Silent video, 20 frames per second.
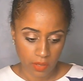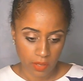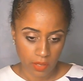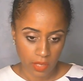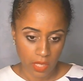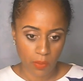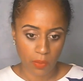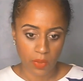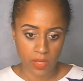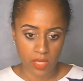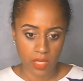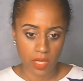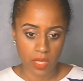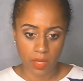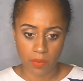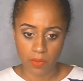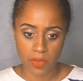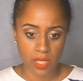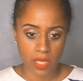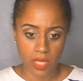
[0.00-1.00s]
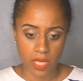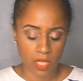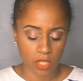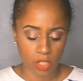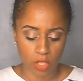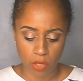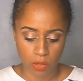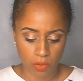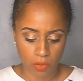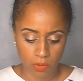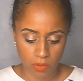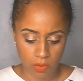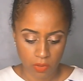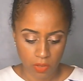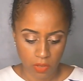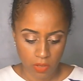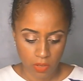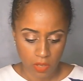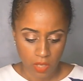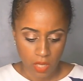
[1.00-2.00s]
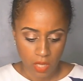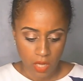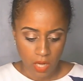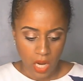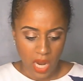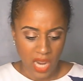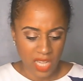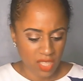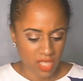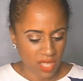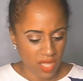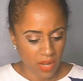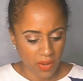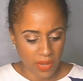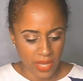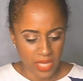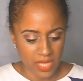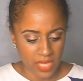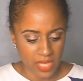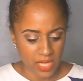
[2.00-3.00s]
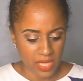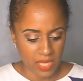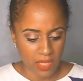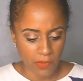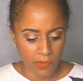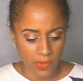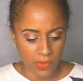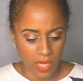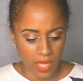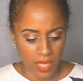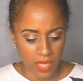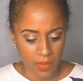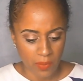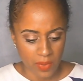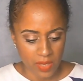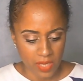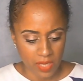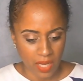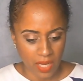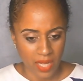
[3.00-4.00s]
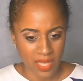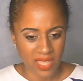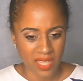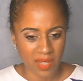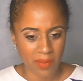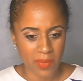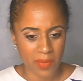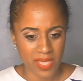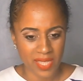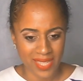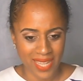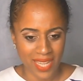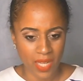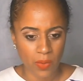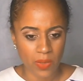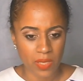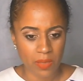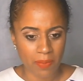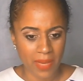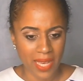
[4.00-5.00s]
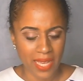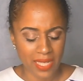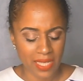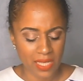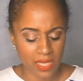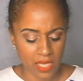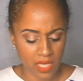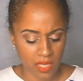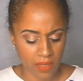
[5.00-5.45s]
It wasn't that at all. I don't know. It's as if like it was like a mistake was made.